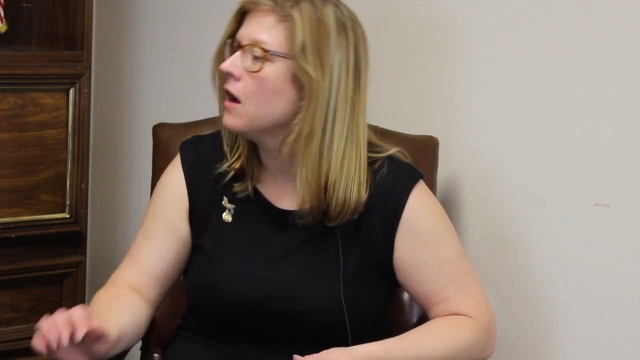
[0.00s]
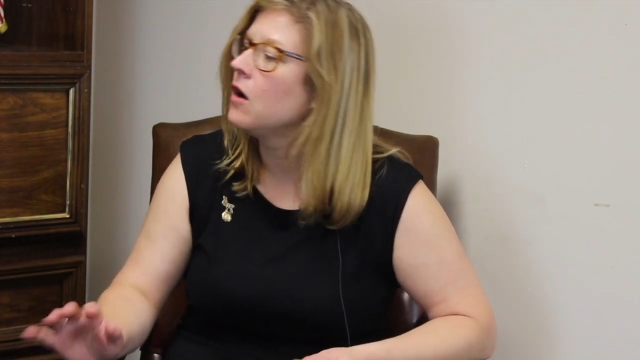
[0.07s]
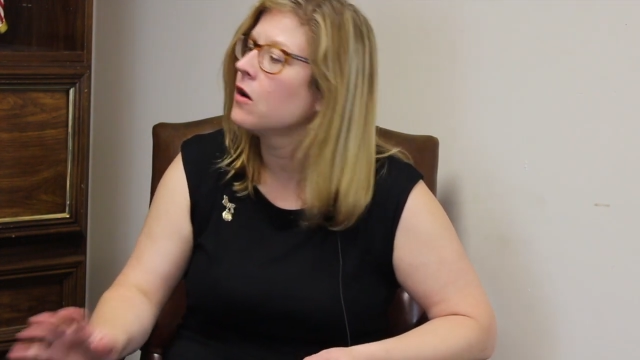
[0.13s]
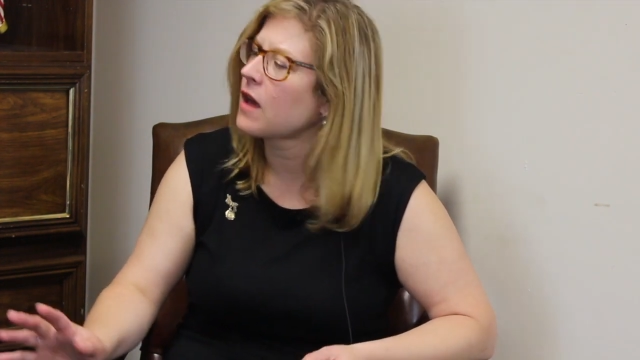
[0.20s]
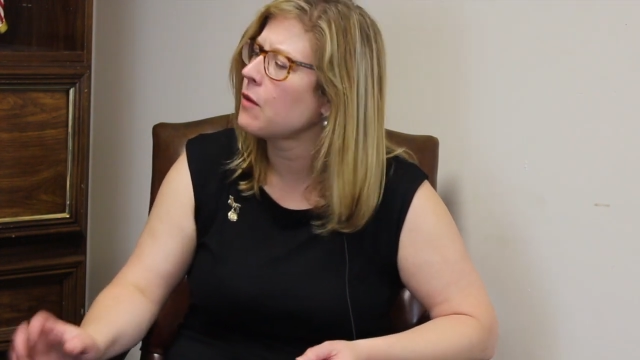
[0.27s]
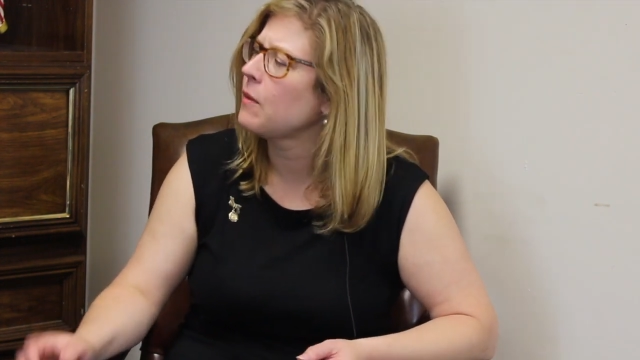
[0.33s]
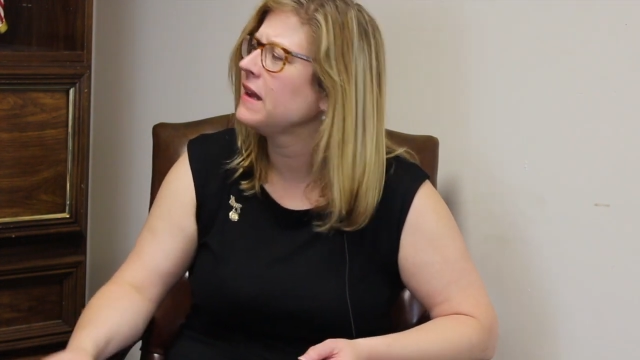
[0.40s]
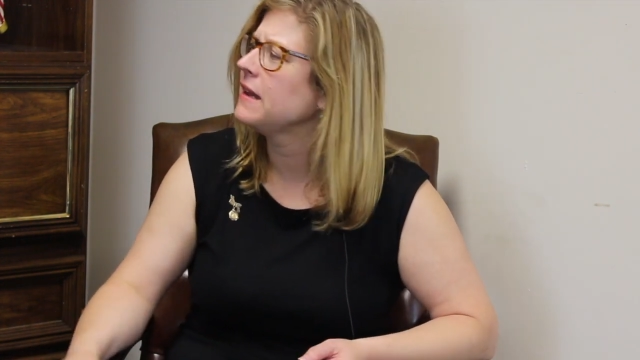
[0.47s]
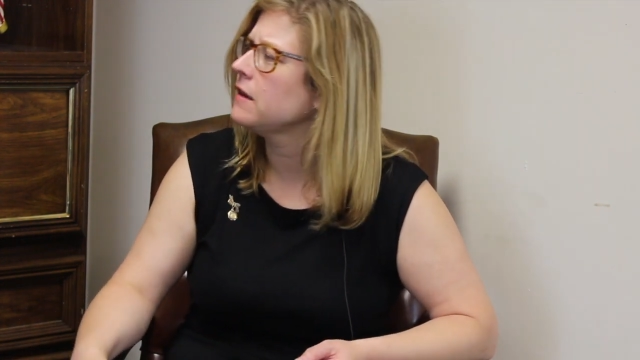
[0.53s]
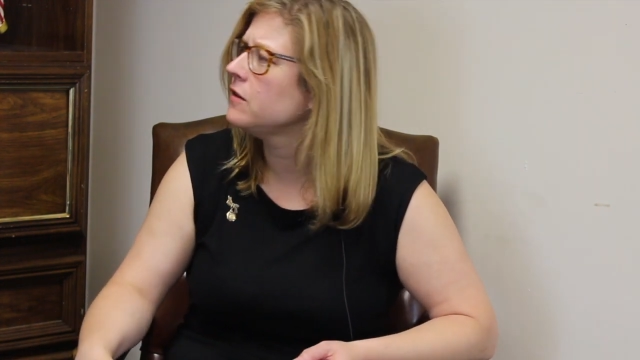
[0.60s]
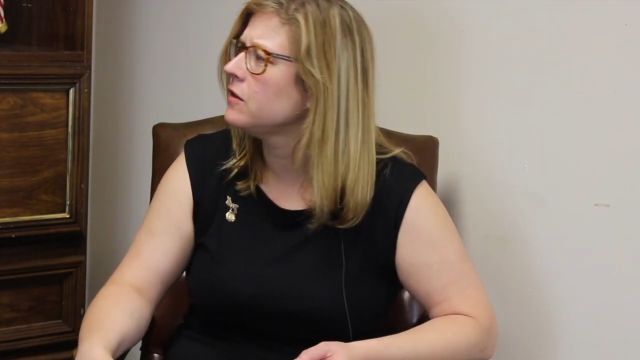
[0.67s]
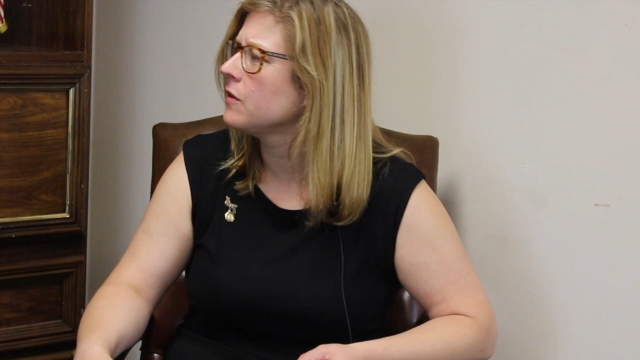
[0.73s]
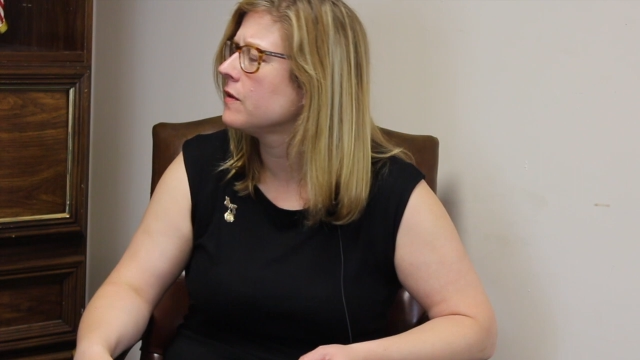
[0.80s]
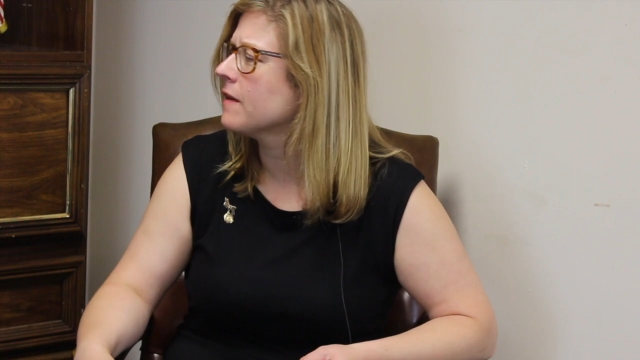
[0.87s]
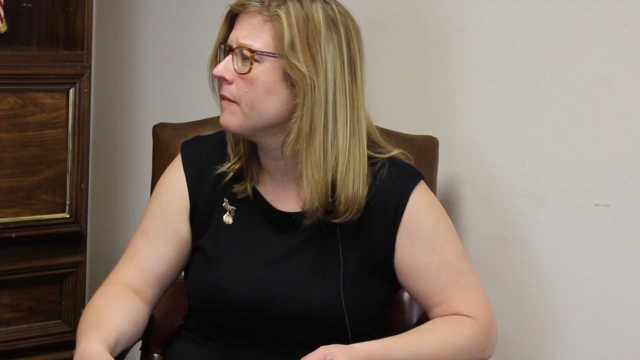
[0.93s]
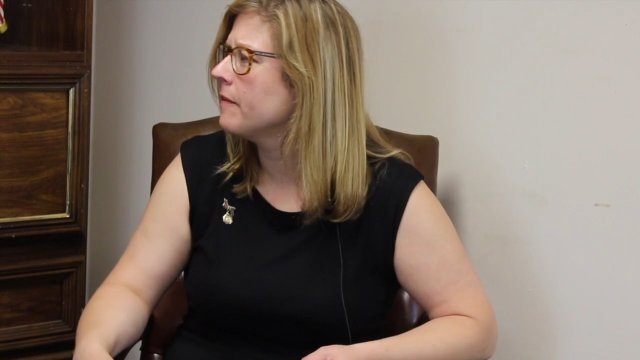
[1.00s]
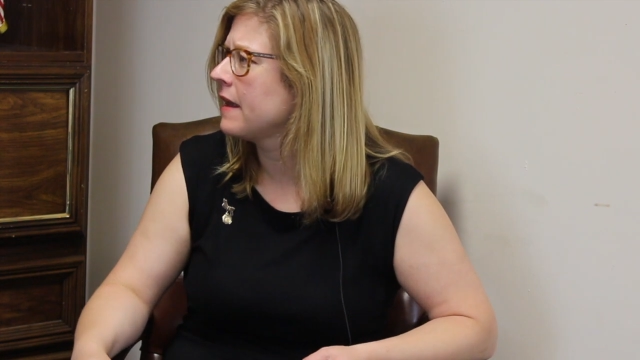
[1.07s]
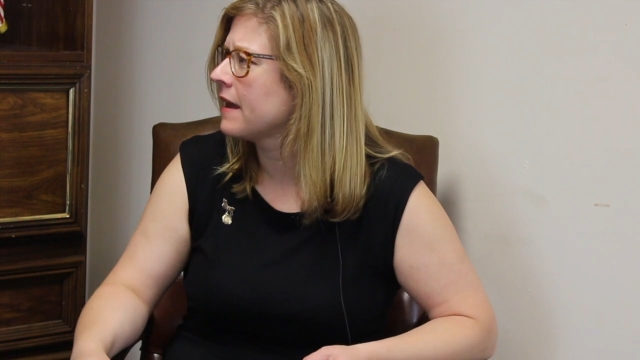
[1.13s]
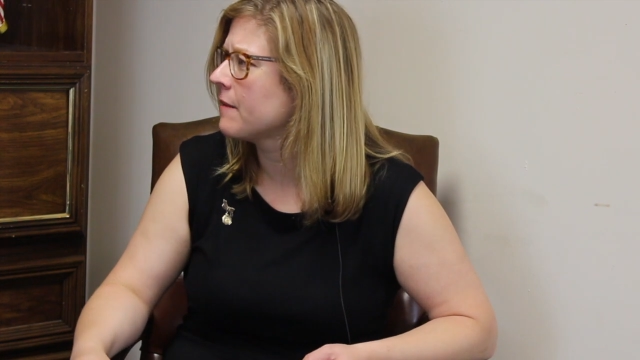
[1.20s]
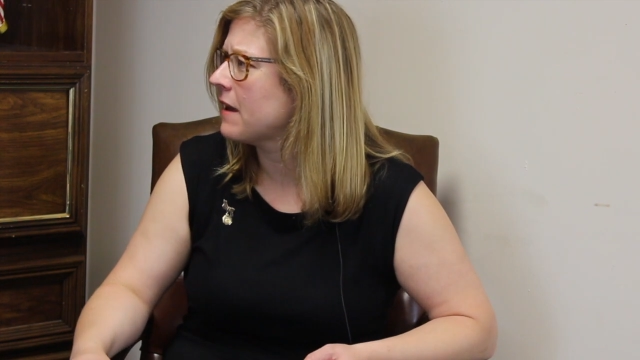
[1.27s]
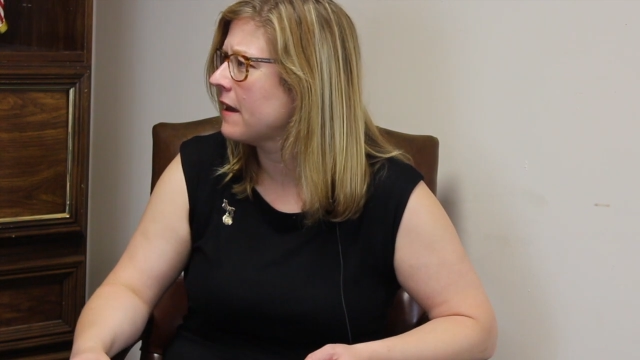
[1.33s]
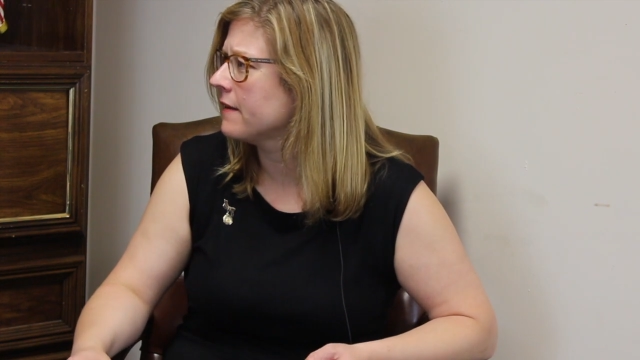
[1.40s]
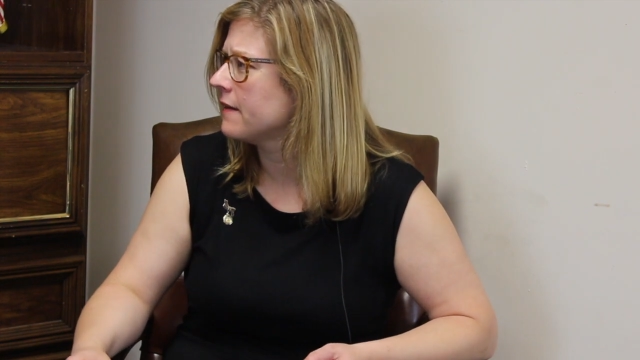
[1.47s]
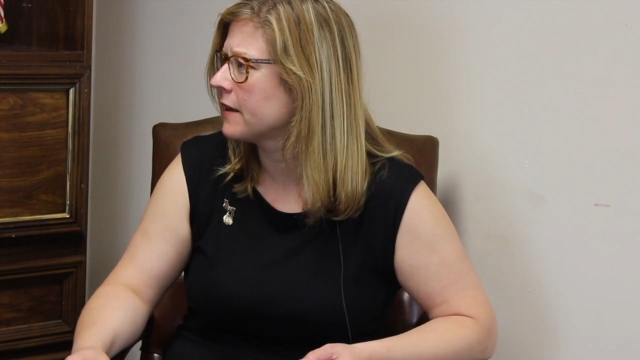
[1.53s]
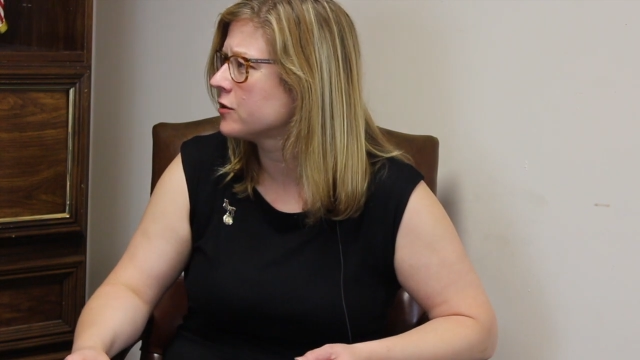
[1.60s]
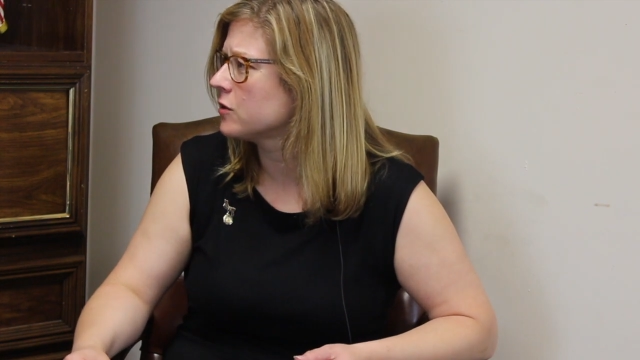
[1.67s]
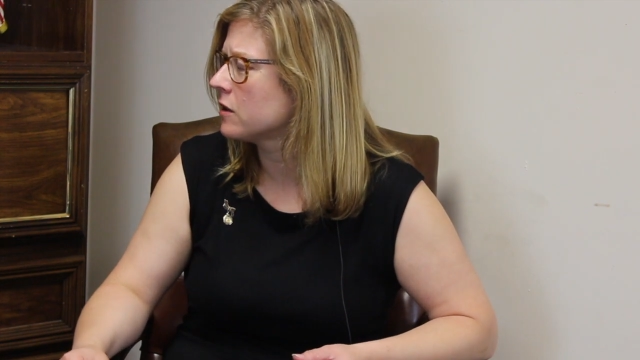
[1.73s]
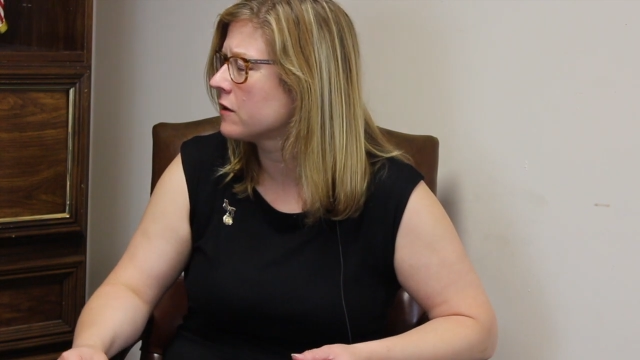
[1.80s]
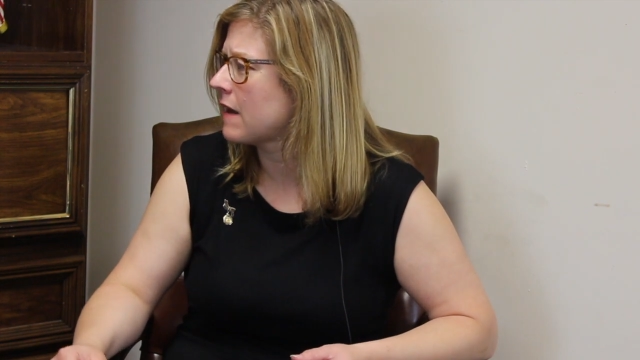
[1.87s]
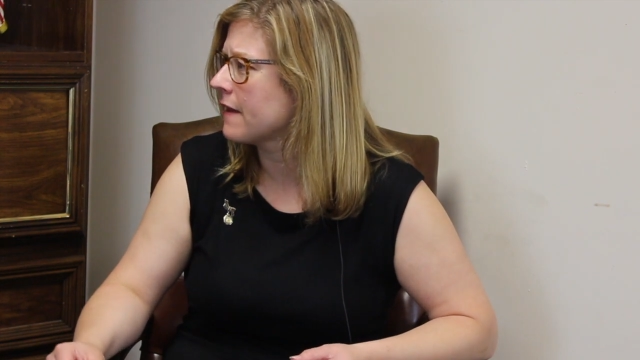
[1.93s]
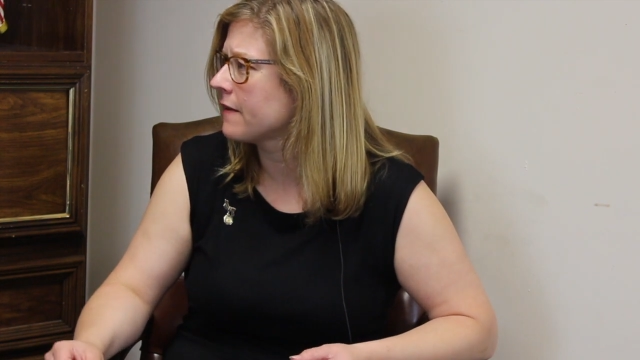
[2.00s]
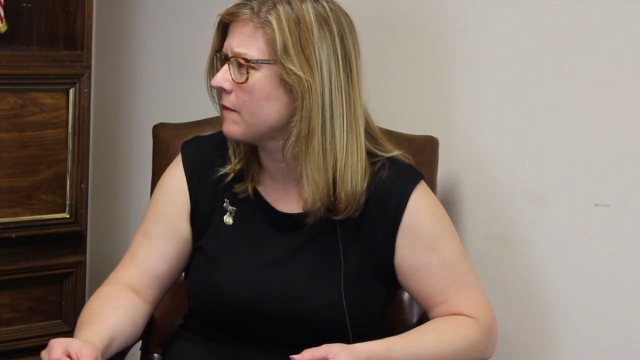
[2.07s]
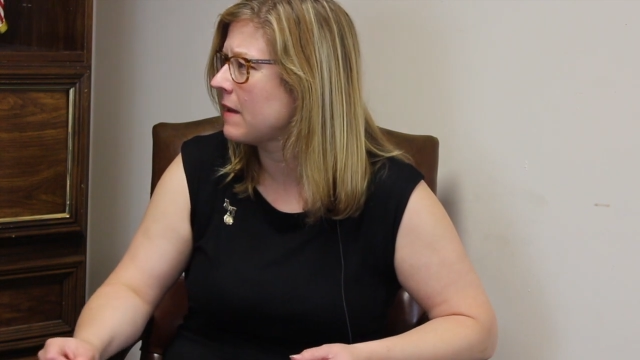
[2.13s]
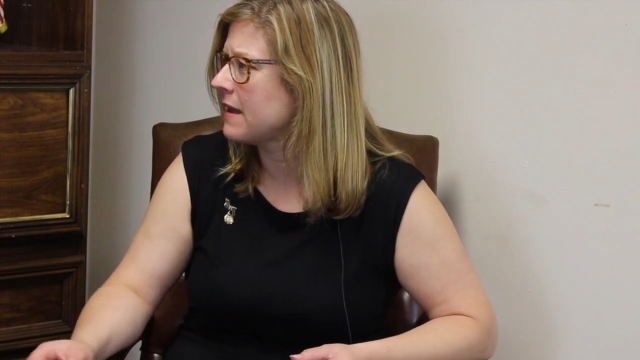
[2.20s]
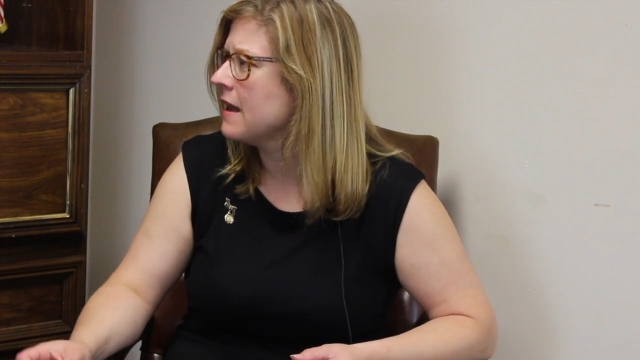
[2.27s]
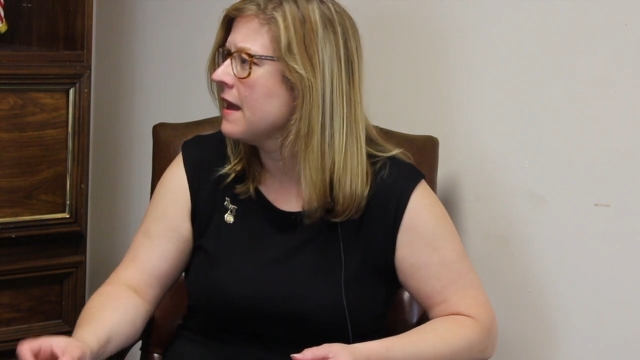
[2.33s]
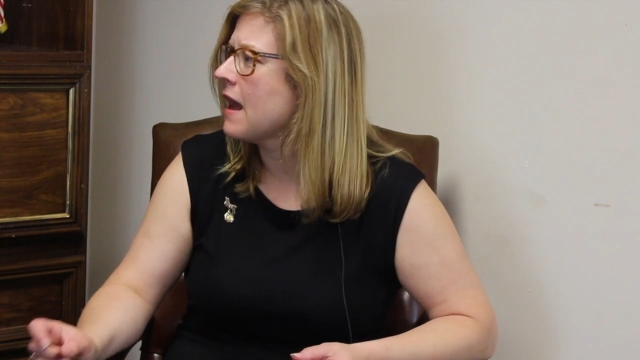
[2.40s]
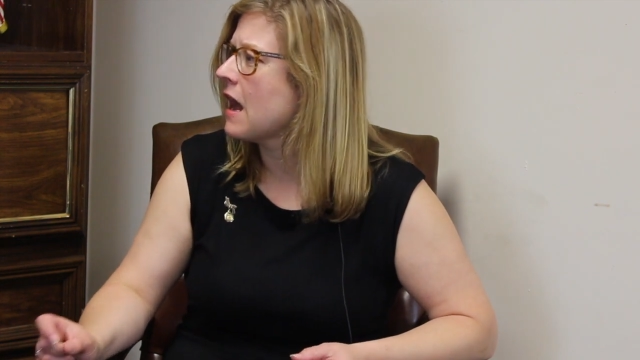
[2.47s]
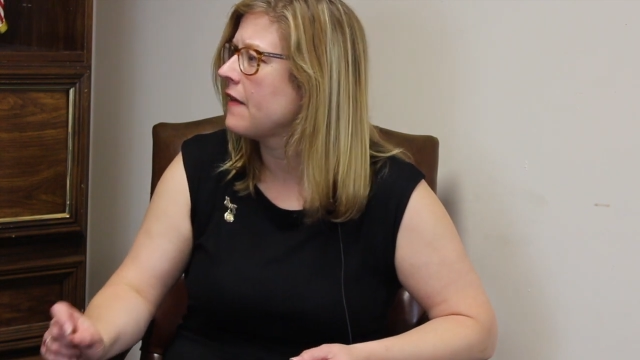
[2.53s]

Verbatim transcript: okay, we need to do something about sexual harassment.